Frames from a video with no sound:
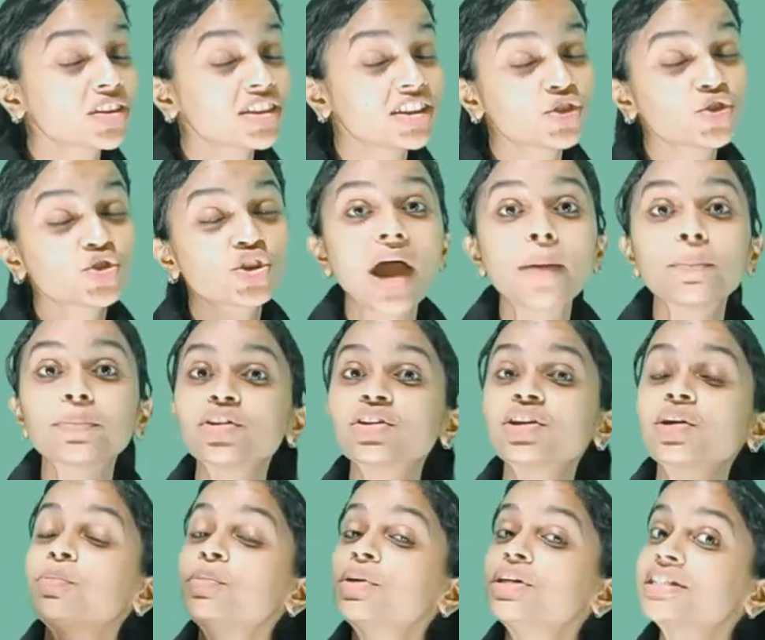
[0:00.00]
with the
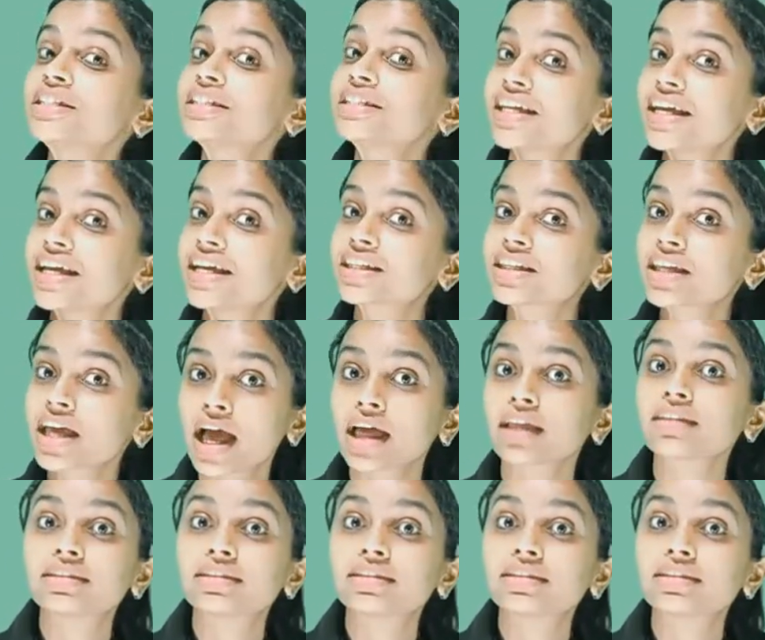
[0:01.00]
chapter number 6